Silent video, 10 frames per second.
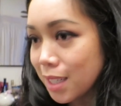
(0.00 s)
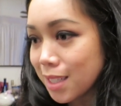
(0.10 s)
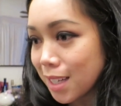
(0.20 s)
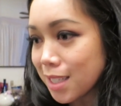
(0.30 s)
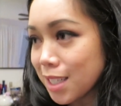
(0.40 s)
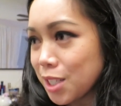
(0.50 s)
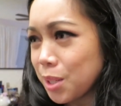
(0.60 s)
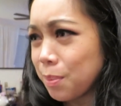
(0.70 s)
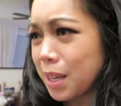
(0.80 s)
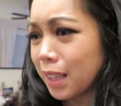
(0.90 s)
It does it
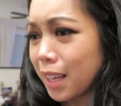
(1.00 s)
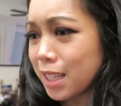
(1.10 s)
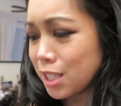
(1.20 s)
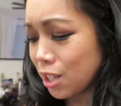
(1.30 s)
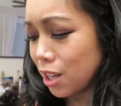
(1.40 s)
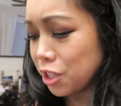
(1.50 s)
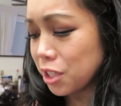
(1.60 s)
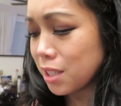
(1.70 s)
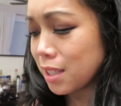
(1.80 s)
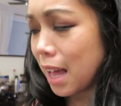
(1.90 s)
to me. Like, it's not
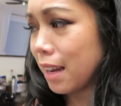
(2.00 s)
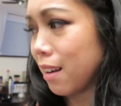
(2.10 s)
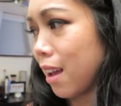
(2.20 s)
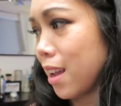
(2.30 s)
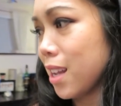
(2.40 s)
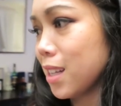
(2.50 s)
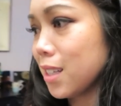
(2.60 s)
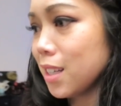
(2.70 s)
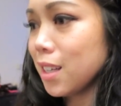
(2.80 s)
just at night.